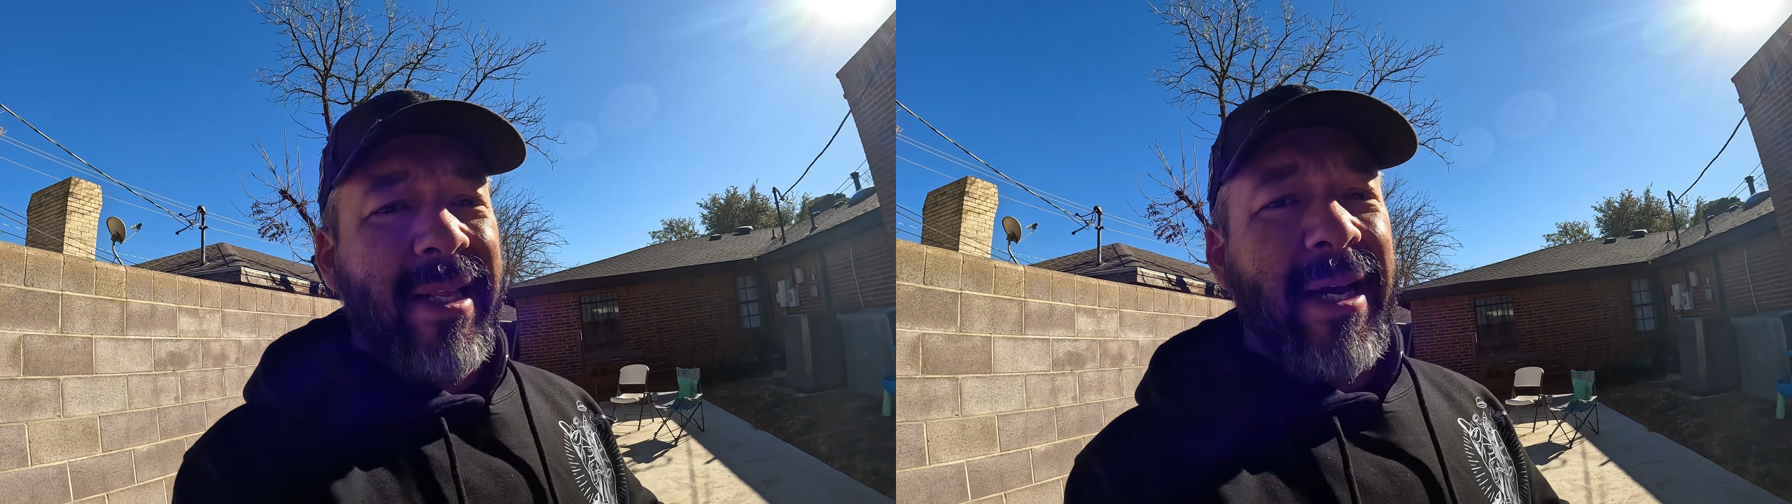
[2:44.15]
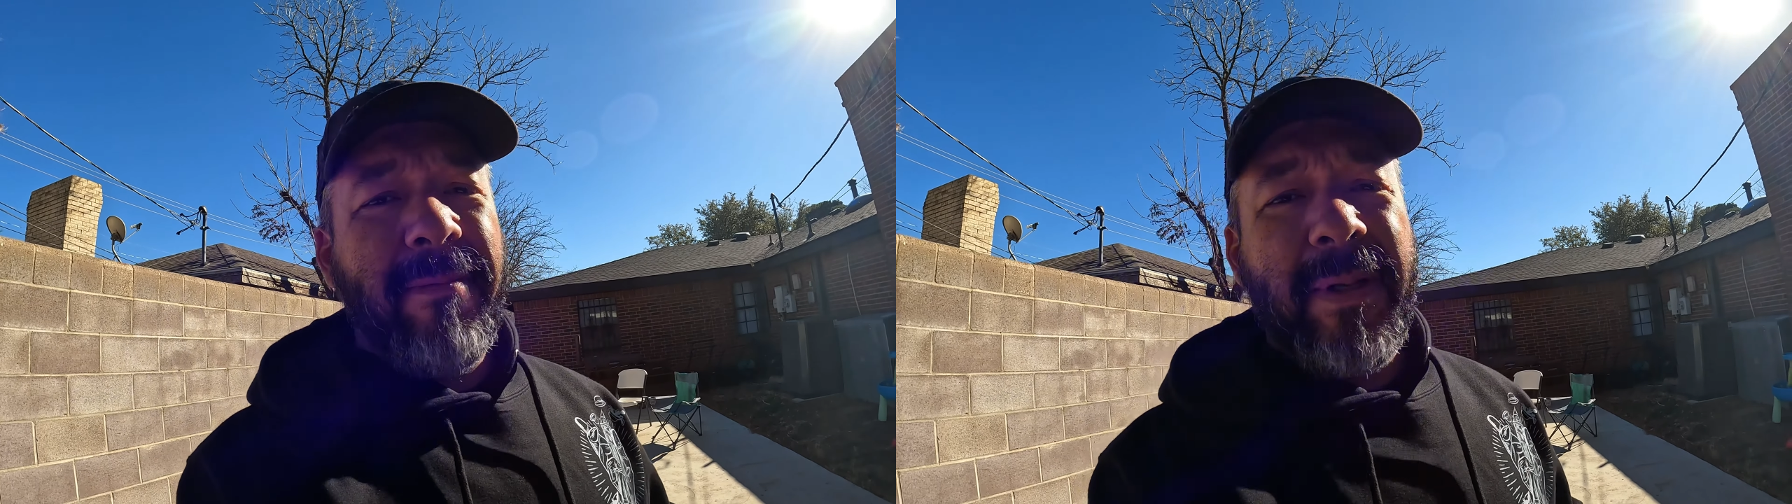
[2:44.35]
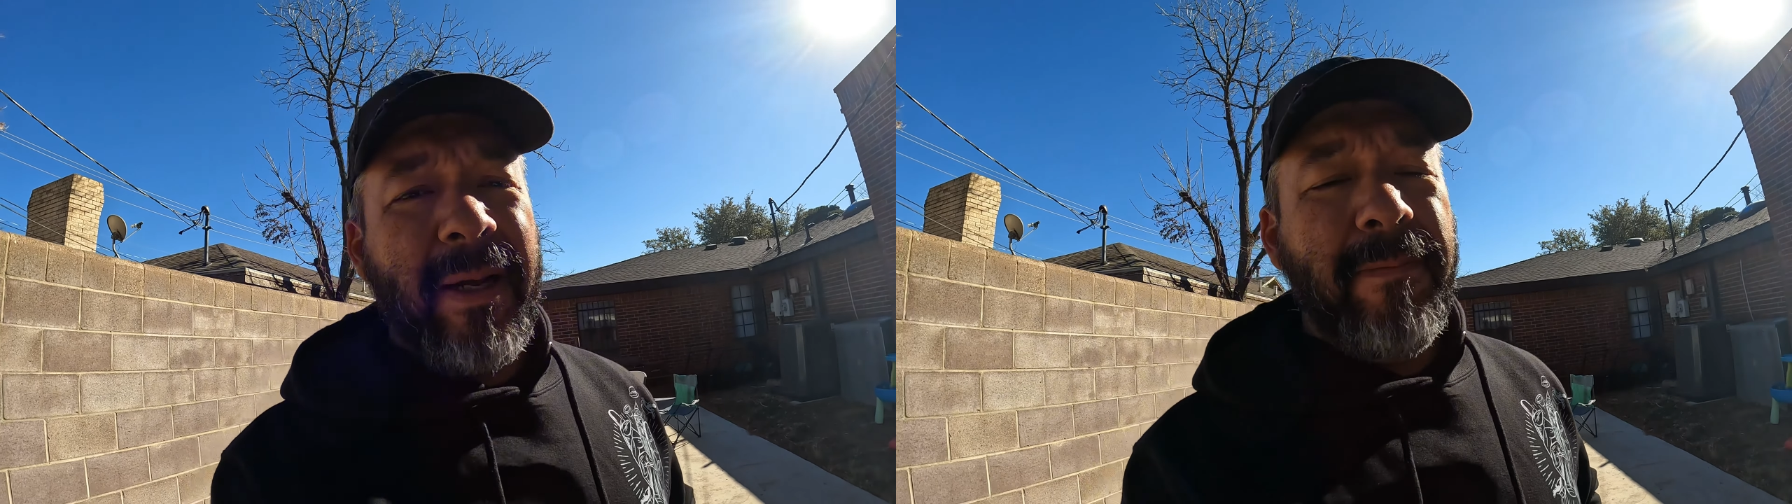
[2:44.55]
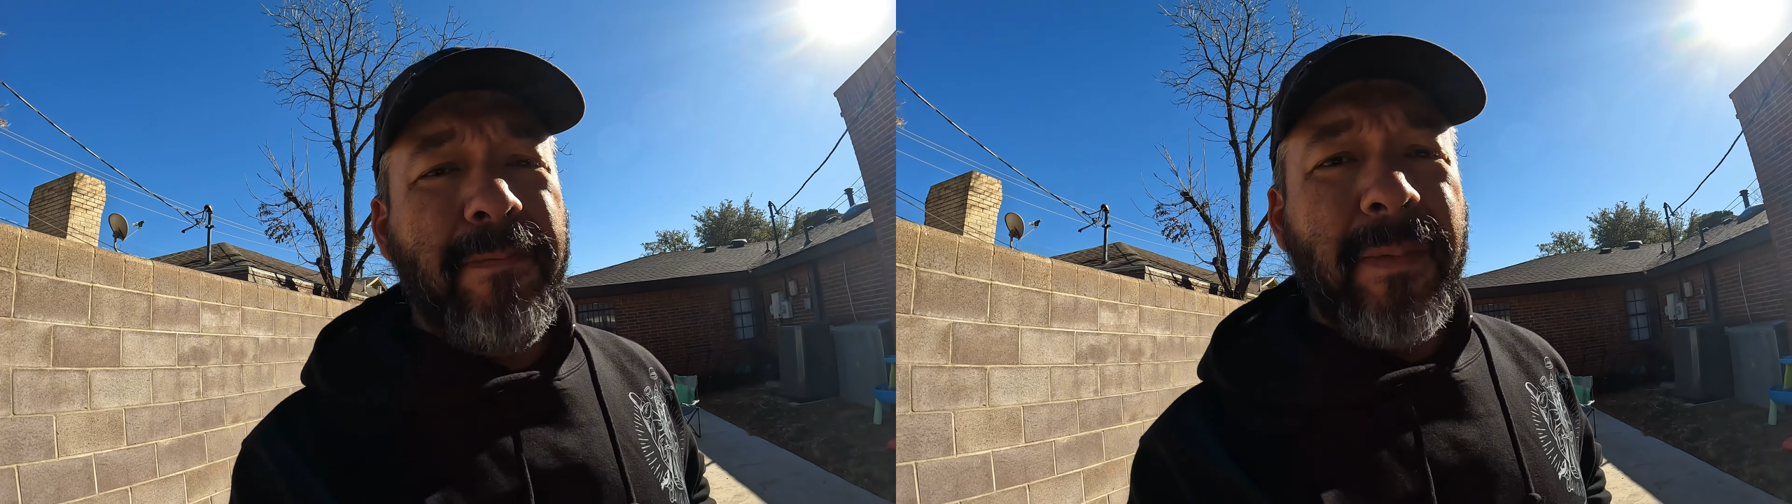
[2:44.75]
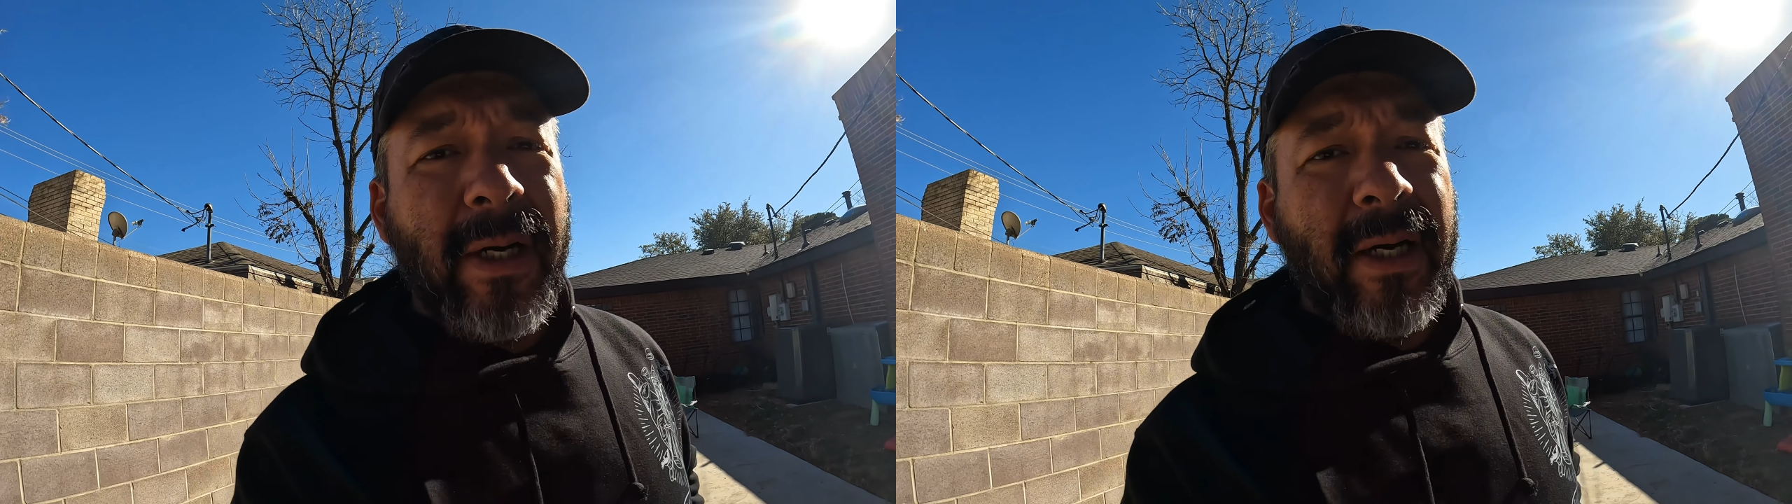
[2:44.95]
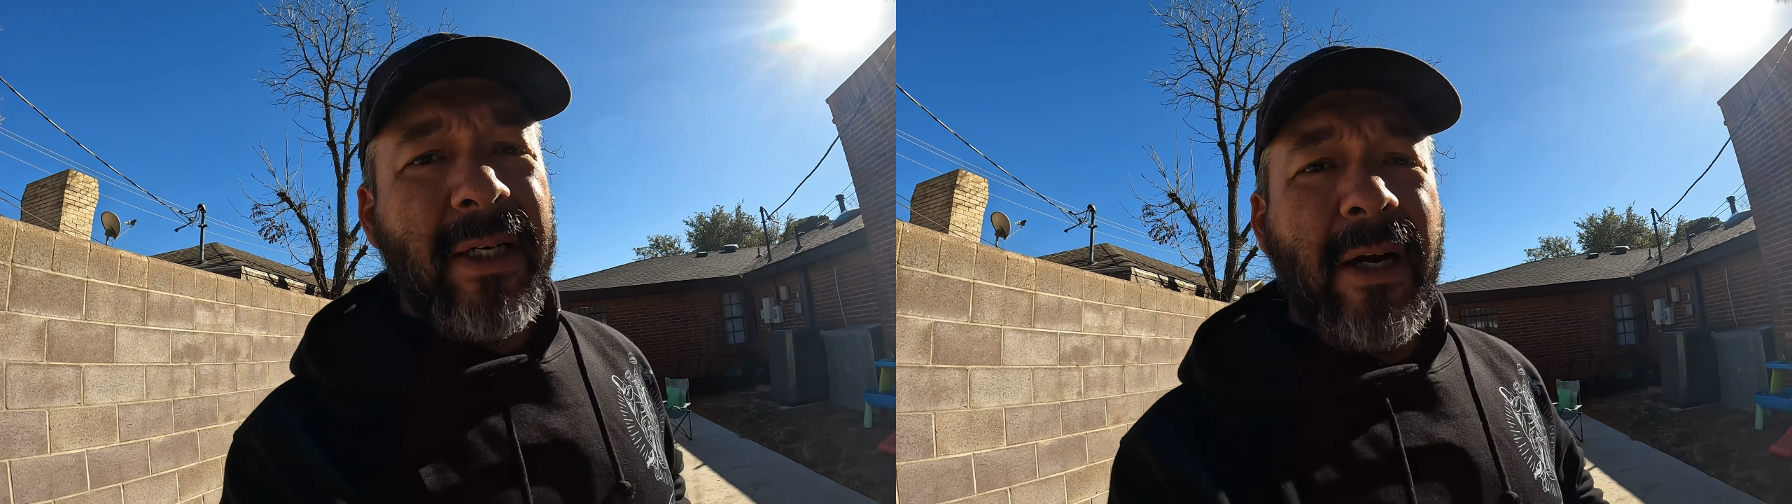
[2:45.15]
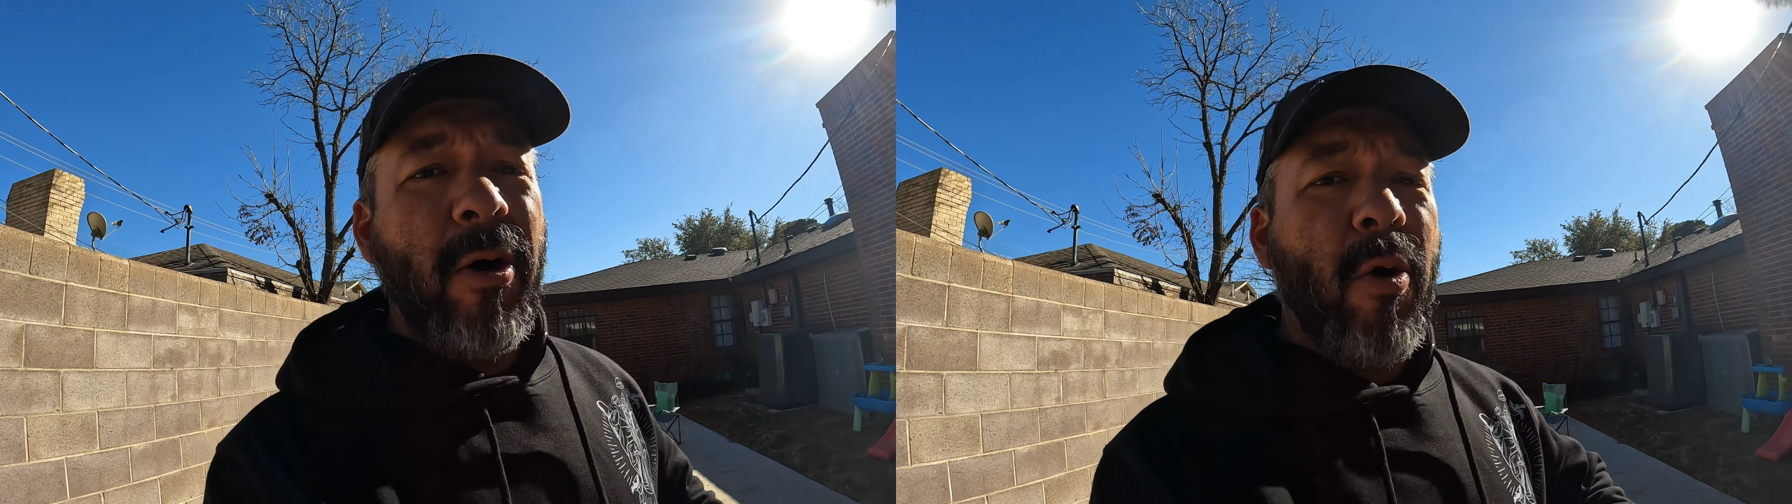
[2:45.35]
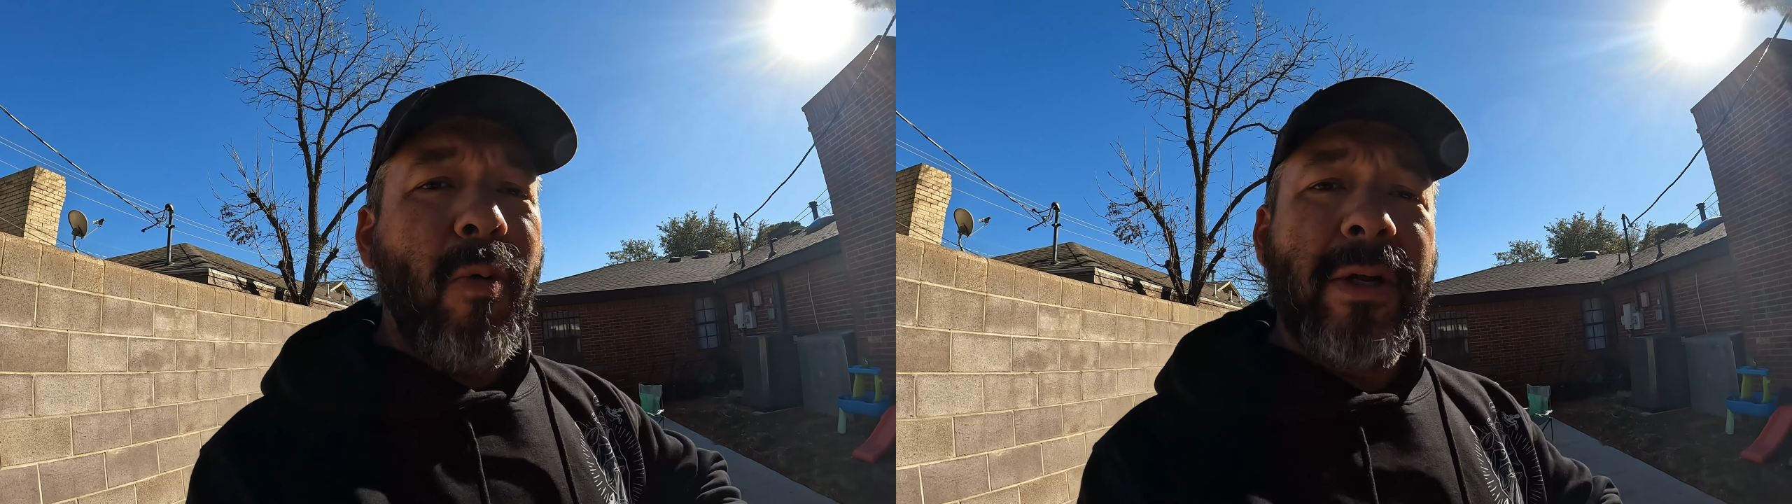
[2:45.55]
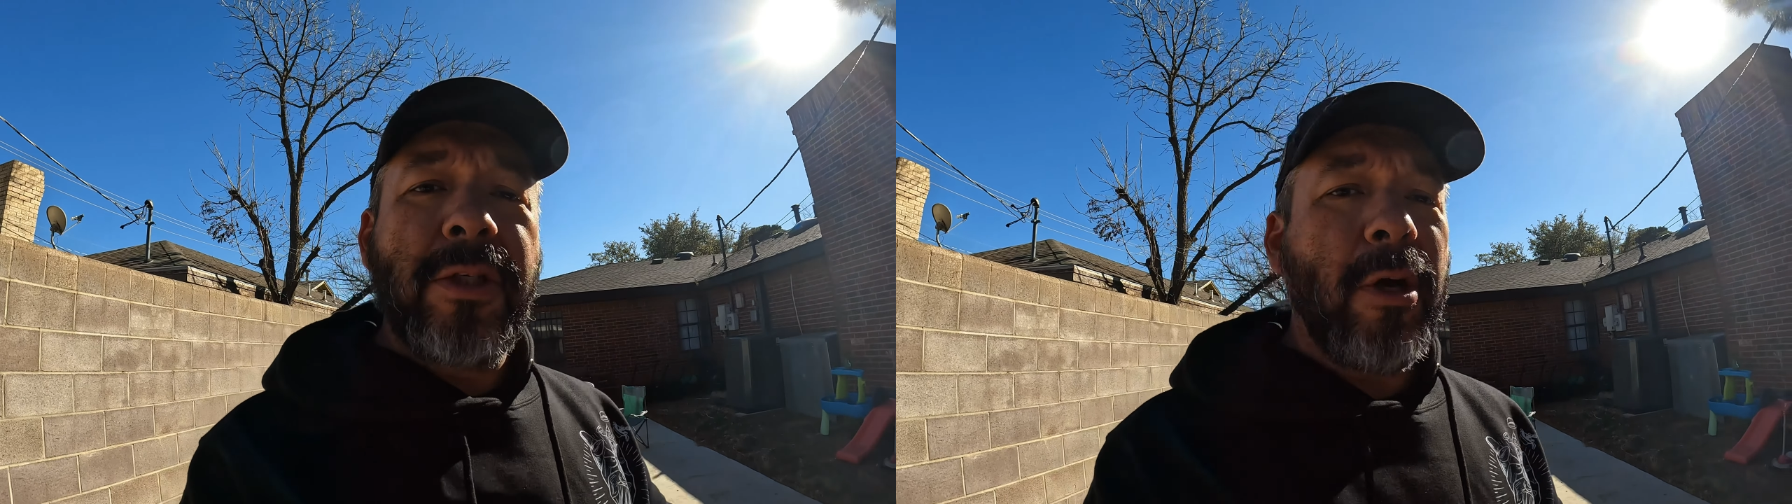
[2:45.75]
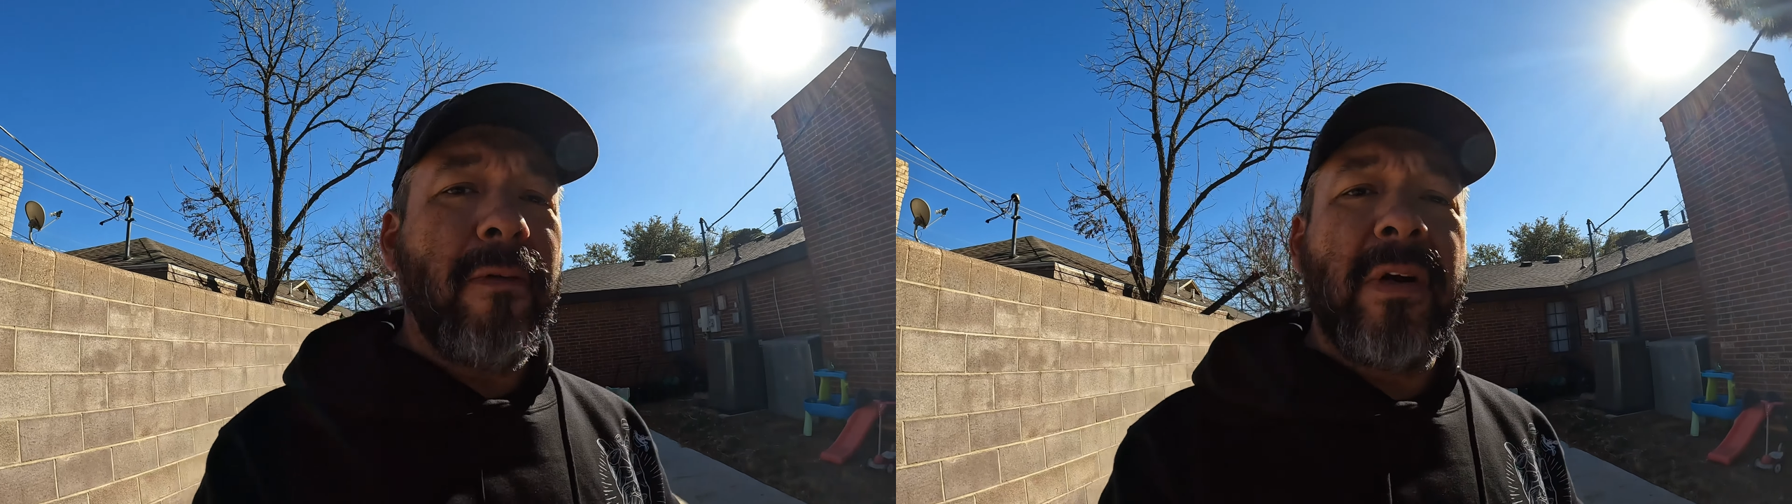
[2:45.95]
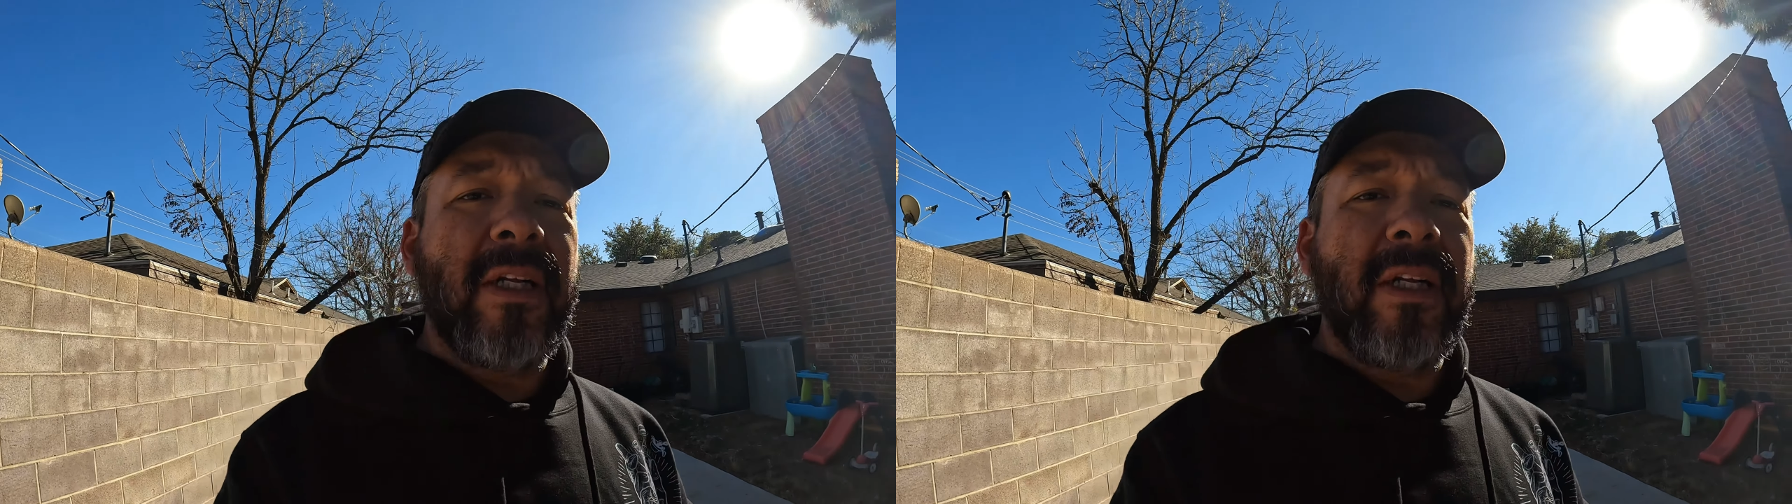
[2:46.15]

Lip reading: They did a whole once over,